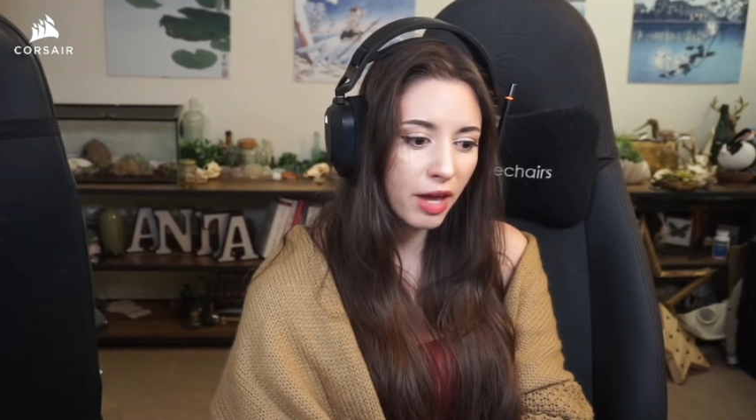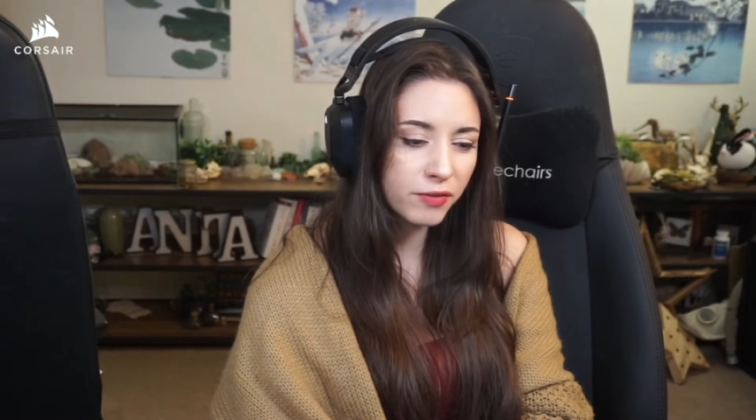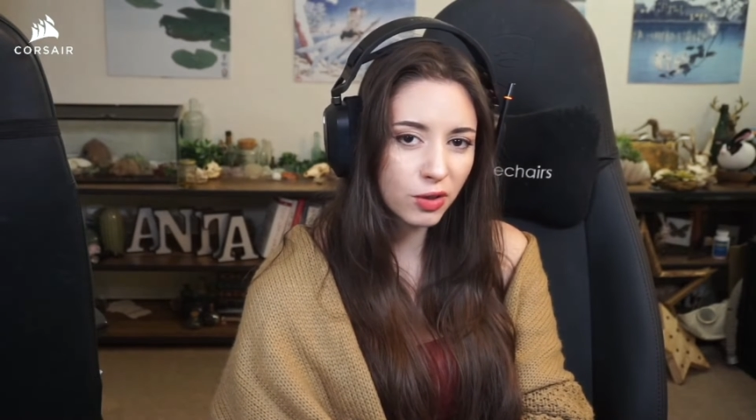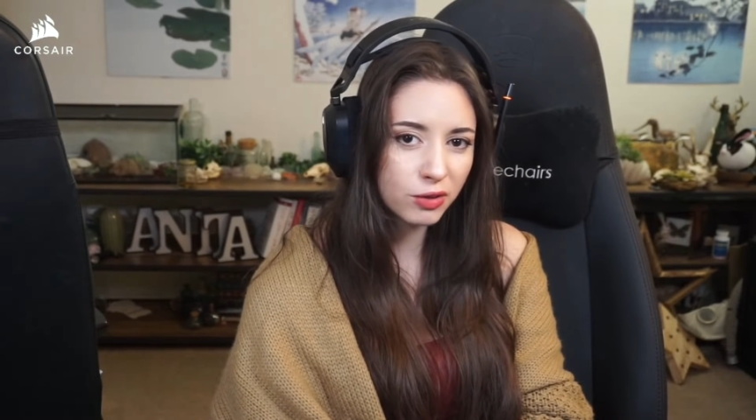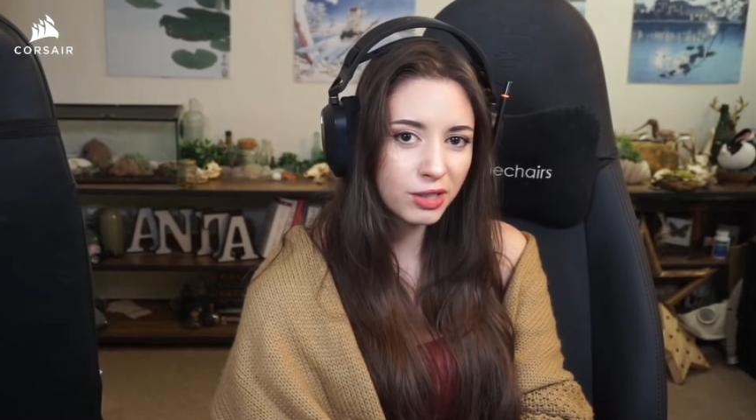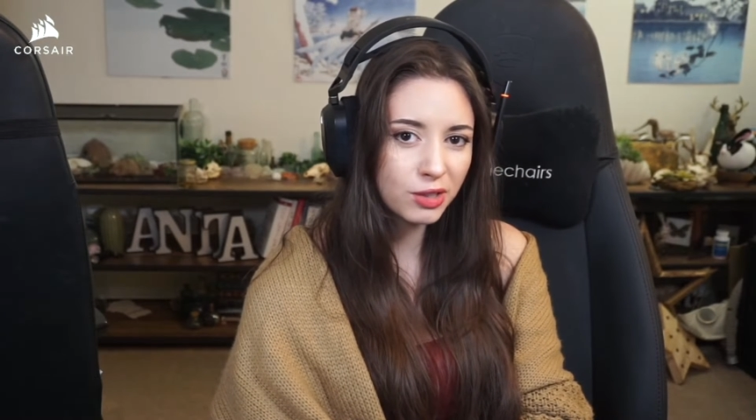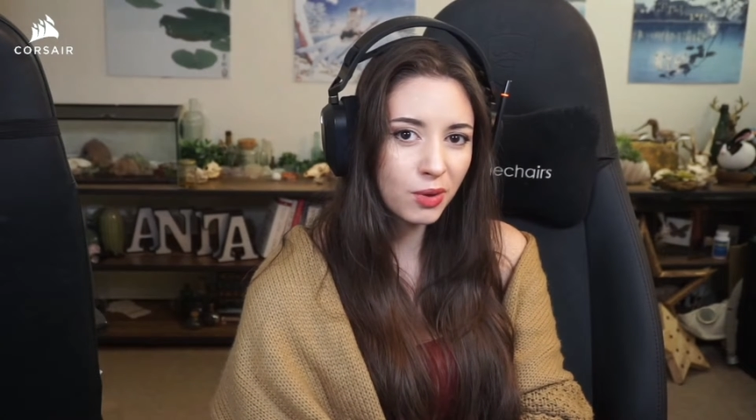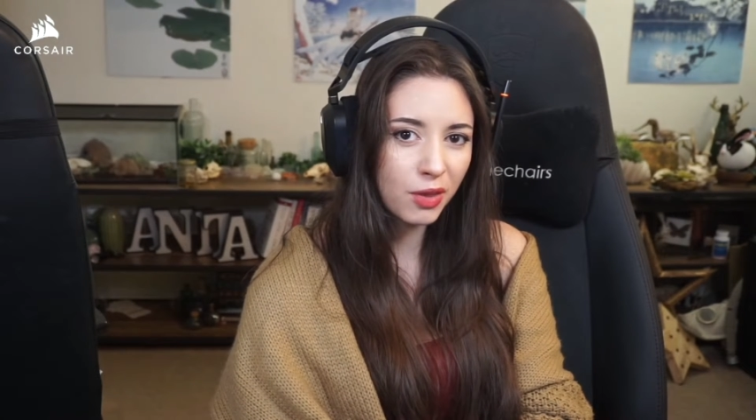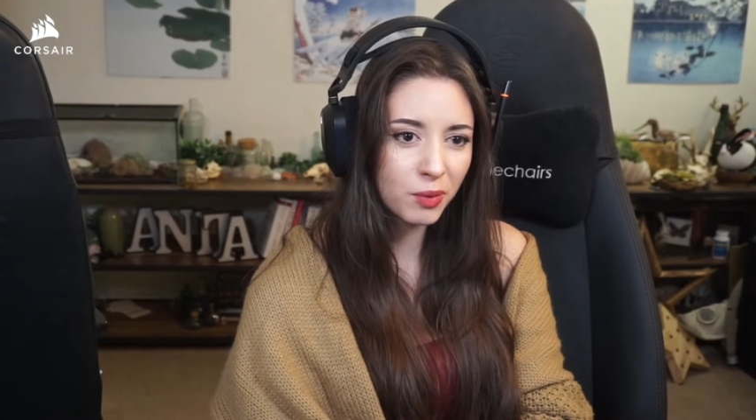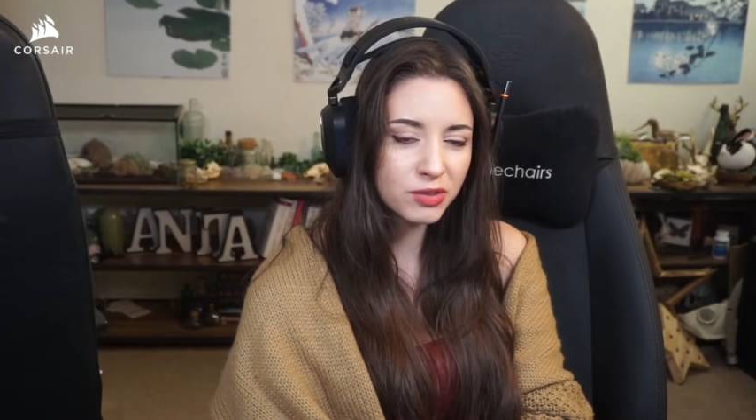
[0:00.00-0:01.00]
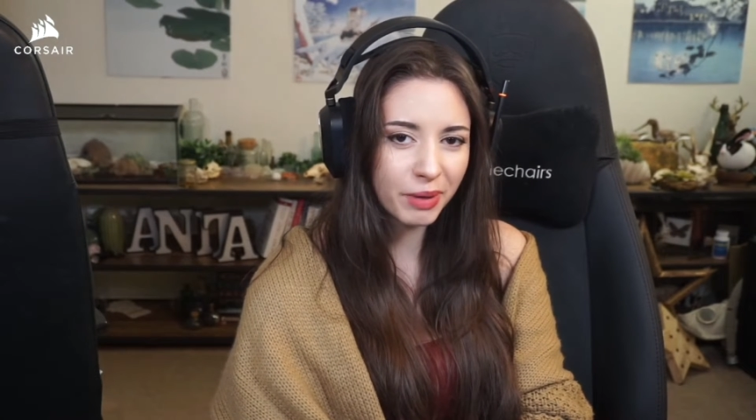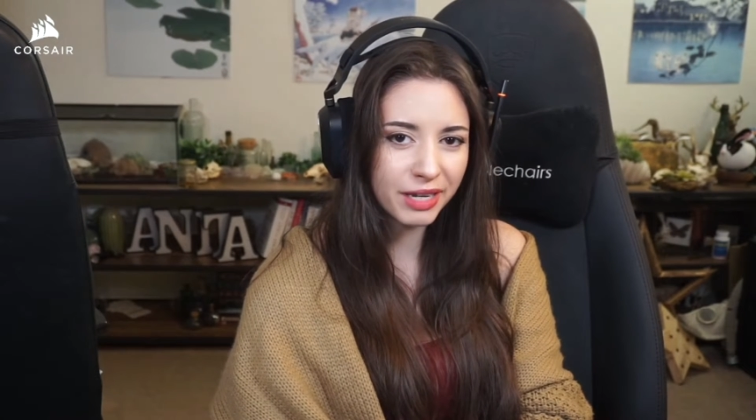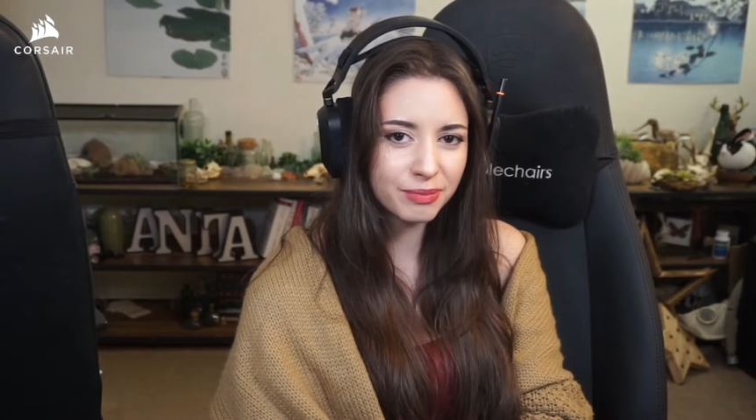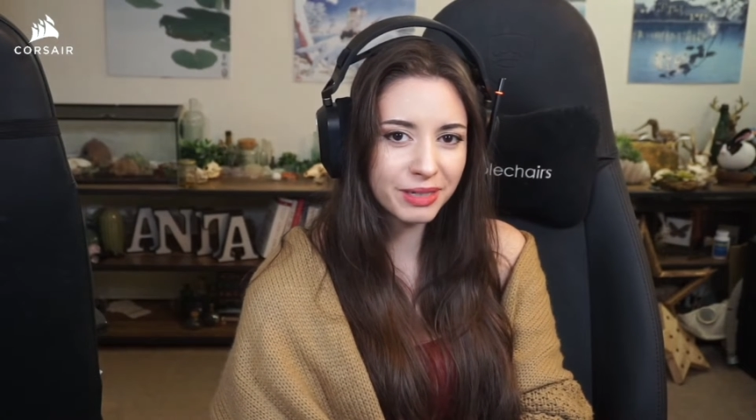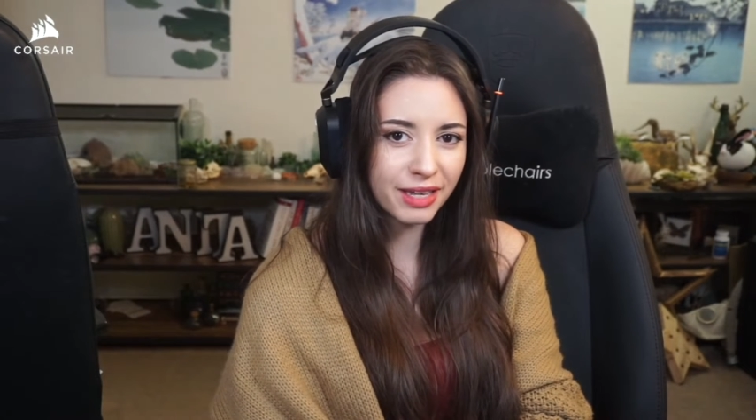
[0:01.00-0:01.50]
ever tolerate you are the ones you
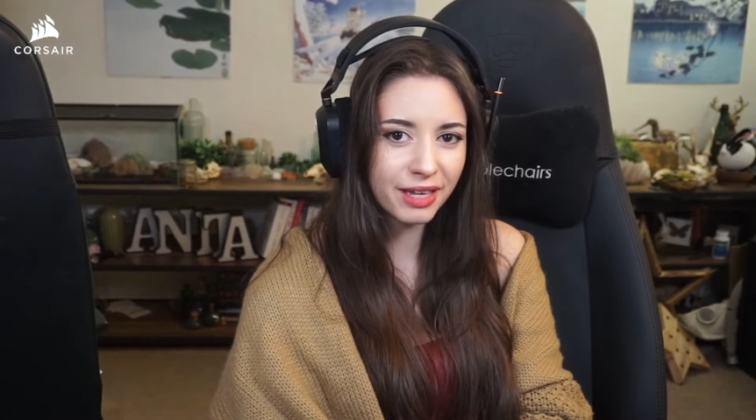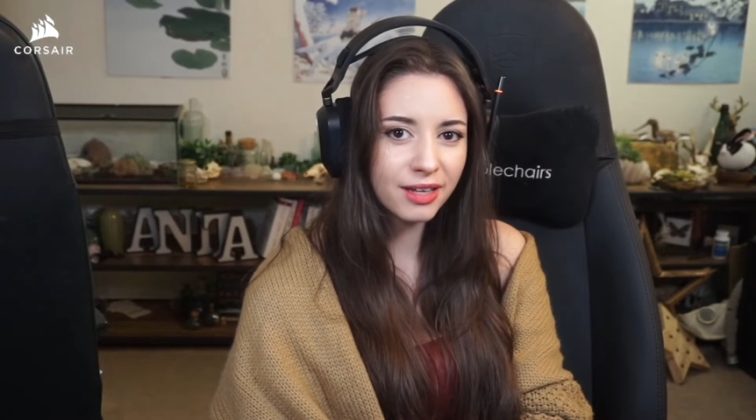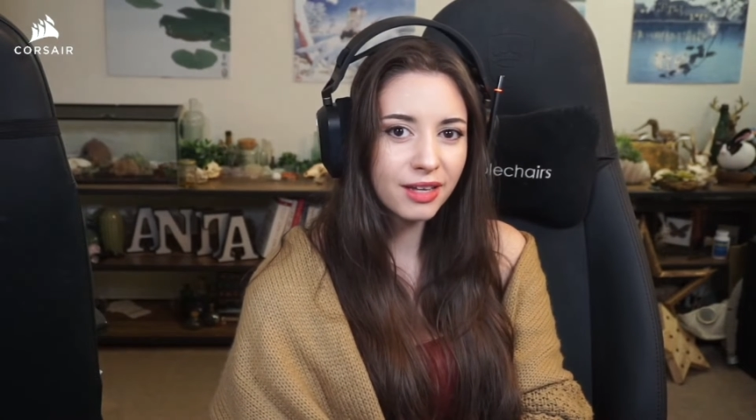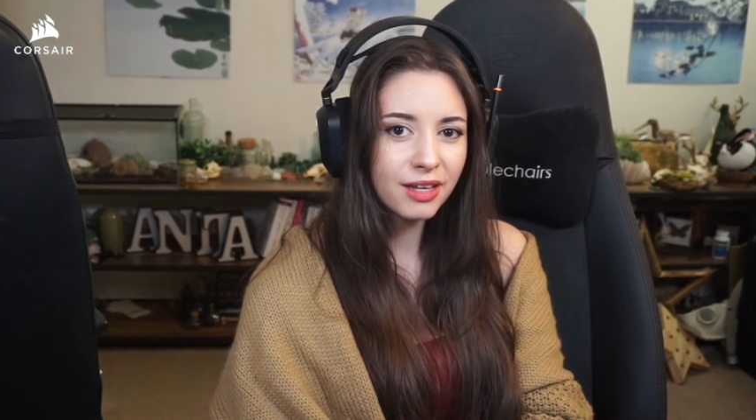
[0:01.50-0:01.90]
pay to be there.